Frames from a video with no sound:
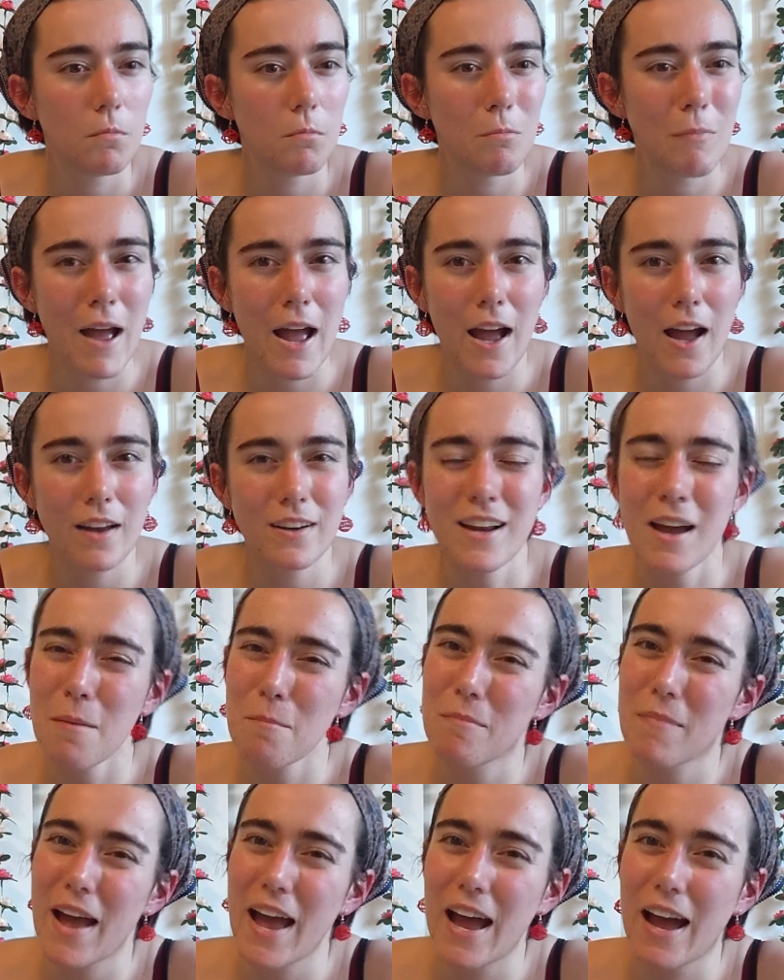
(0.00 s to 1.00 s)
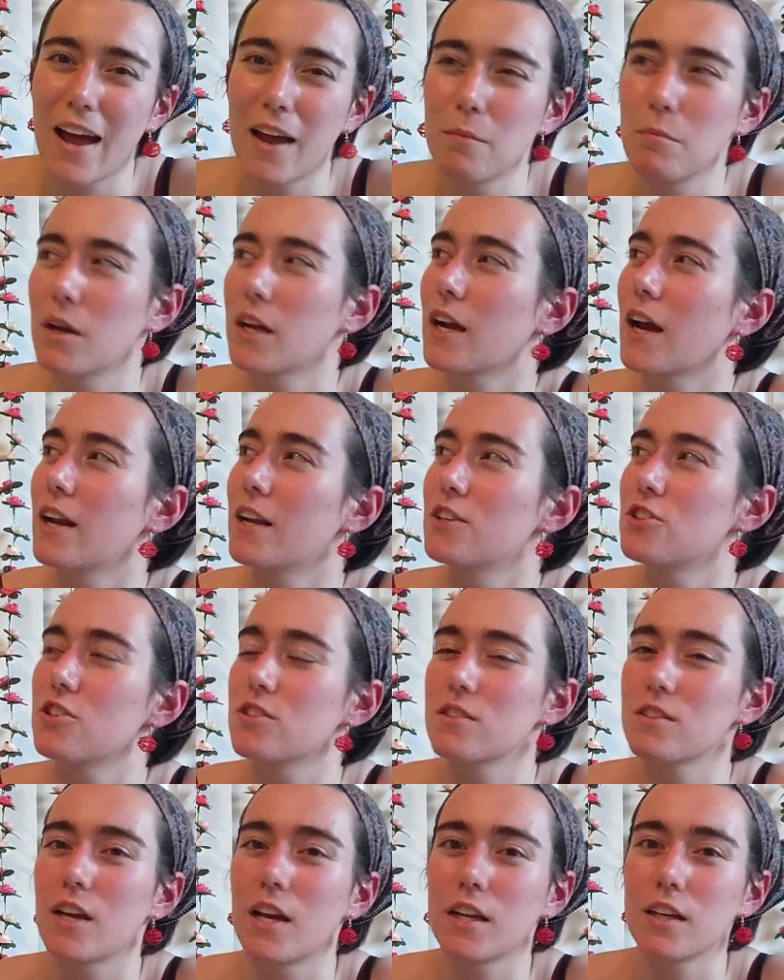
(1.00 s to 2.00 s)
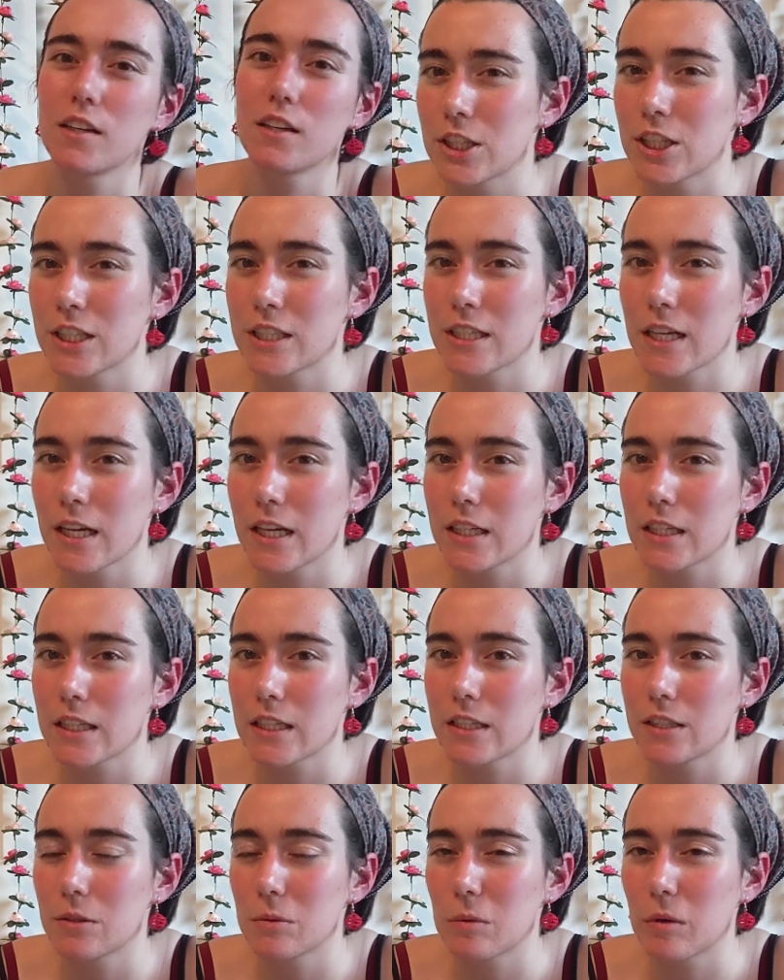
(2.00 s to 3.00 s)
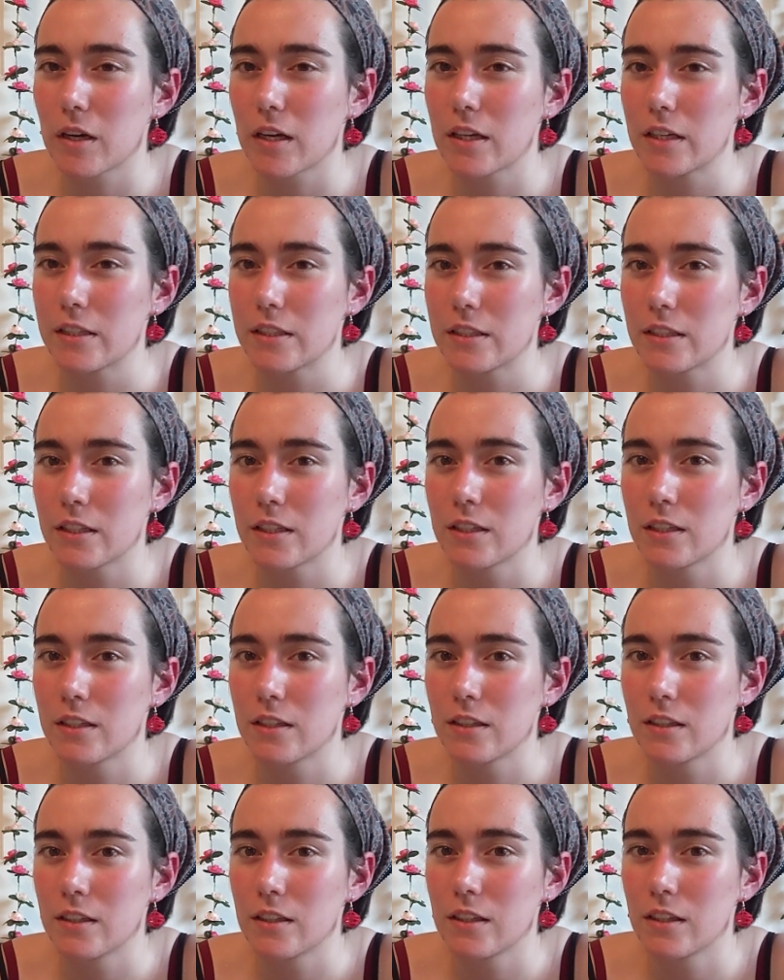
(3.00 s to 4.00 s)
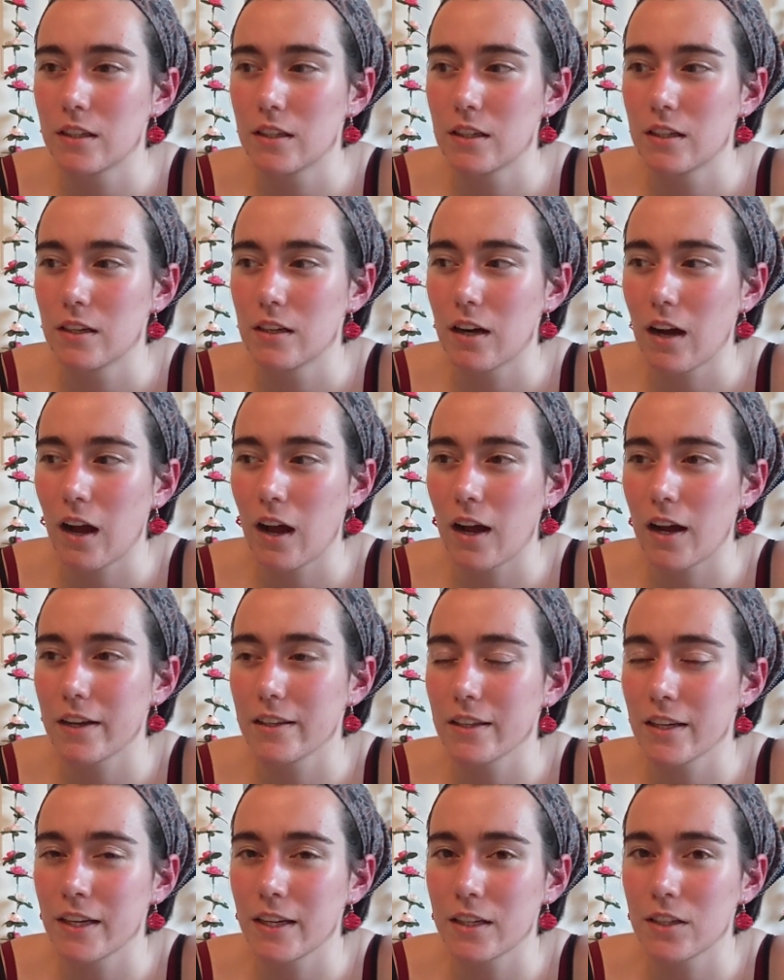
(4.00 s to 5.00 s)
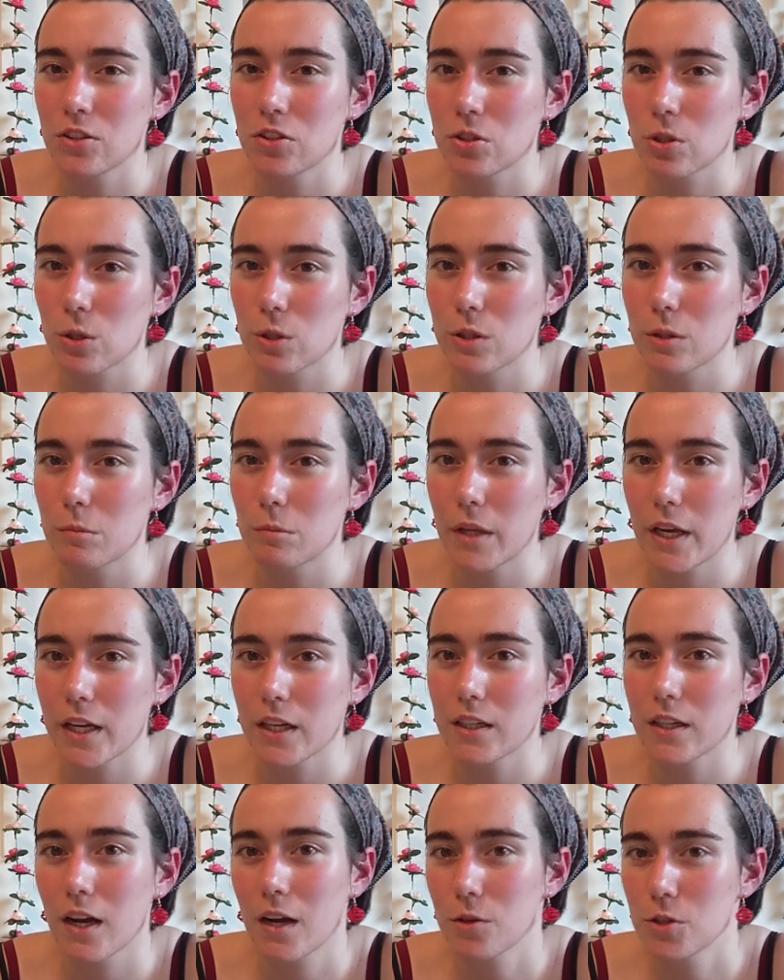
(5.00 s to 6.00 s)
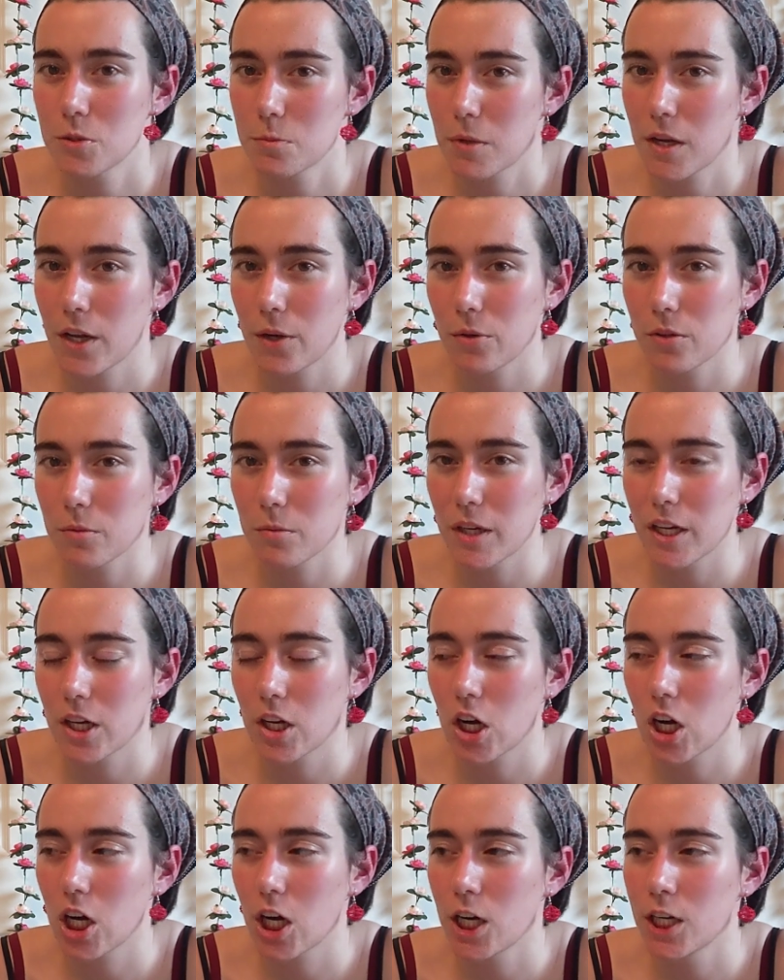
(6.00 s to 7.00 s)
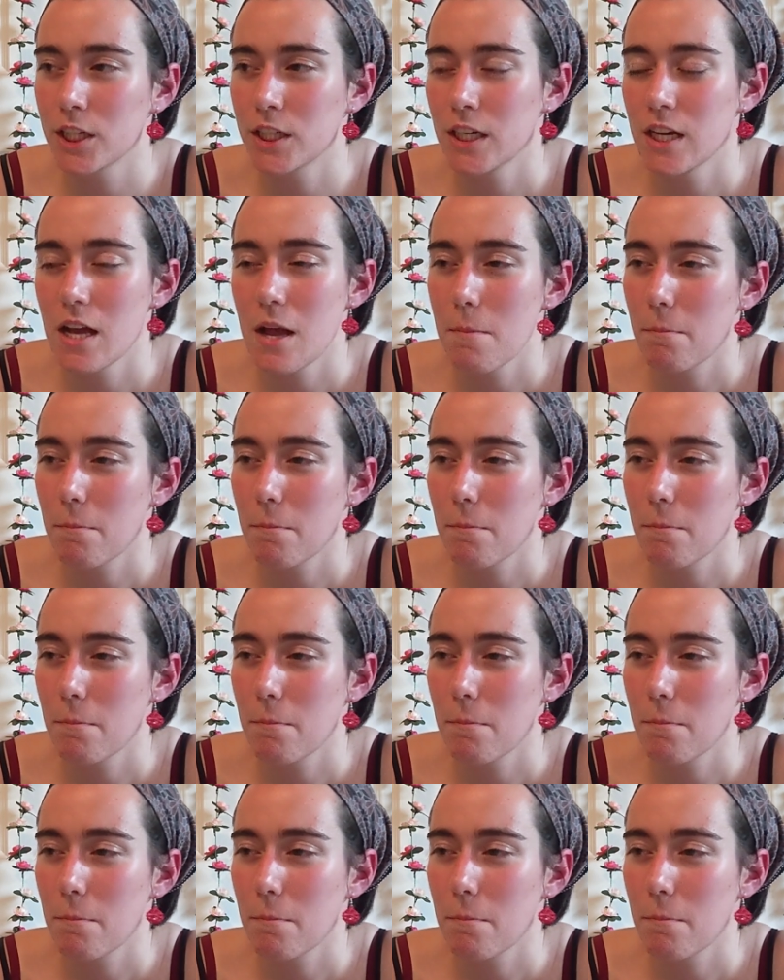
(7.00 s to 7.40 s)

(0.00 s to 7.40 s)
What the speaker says: mad, not mad, but kind of just like irritated when I like told him like I was paying with my card.